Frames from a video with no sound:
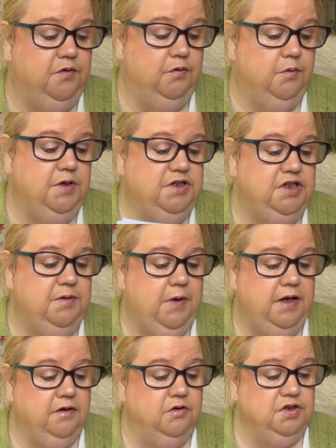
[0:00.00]
The ones she
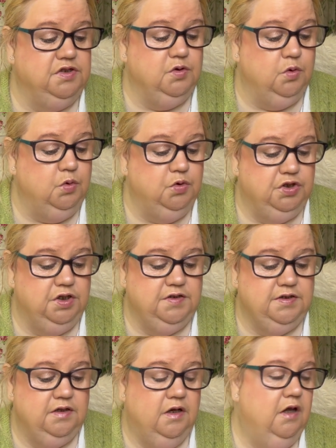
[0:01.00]
made are just
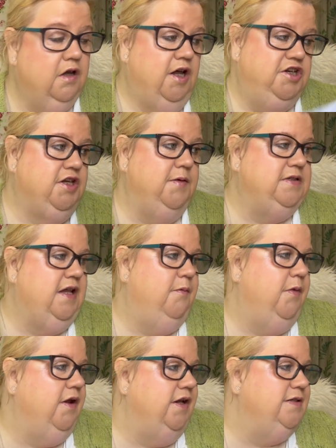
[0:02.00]
gorgeous, and she keeps telling
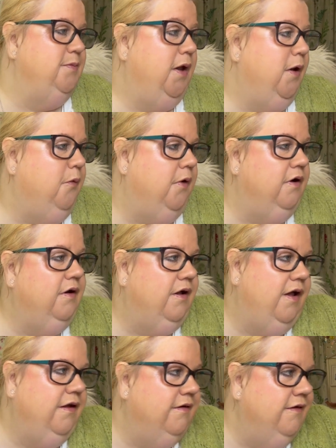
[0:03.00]
me I need to make one, and
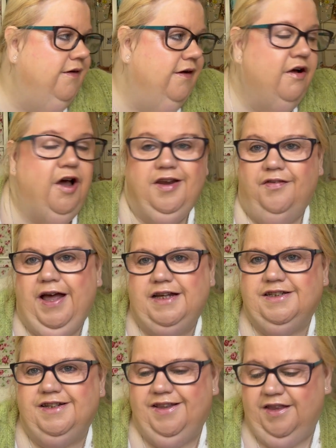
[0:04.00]
I kind of
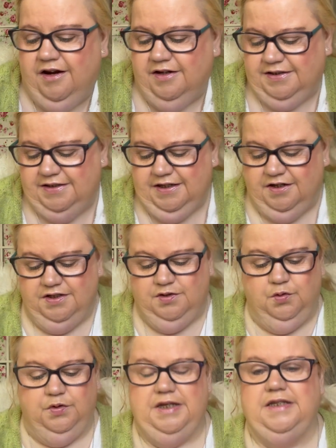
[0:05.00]
hadn't. And then, as I said, I
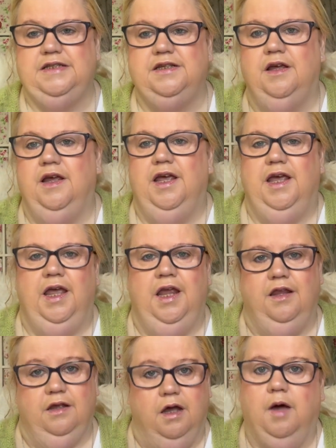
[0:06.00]
saw this
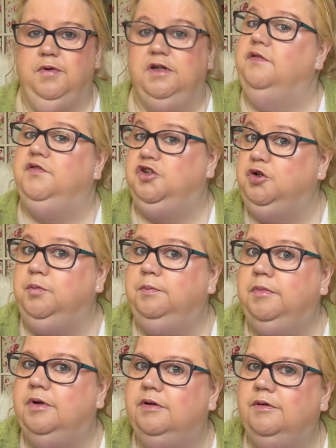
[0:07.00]
in the cupboard of
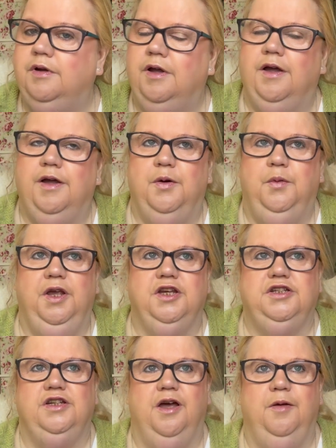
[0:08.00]
doom,
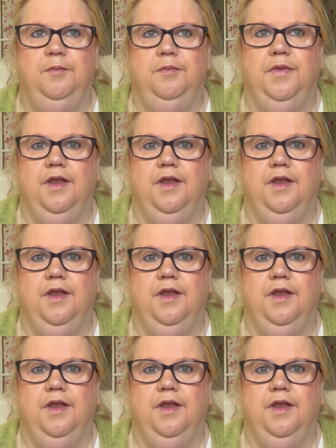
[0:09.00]
which I'm